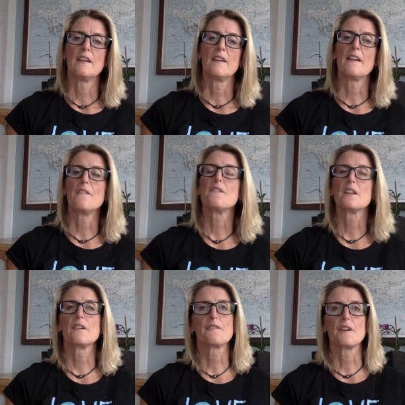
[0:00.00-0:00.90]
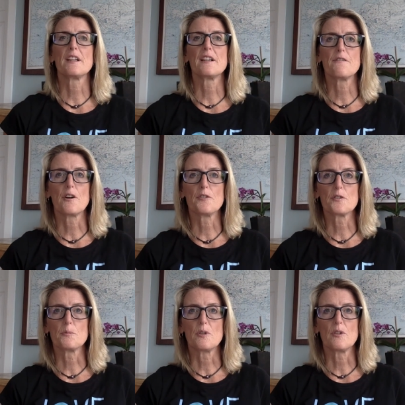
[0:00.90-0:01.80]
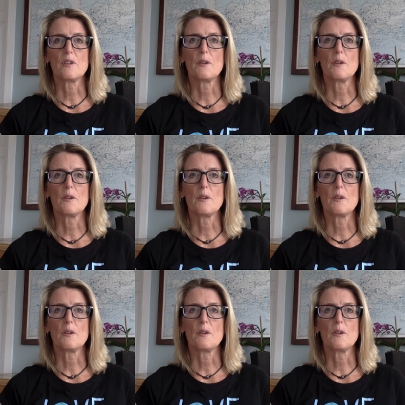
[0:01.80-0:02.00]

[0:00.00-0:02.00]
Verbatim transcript: and they feel afraid and vulnerable.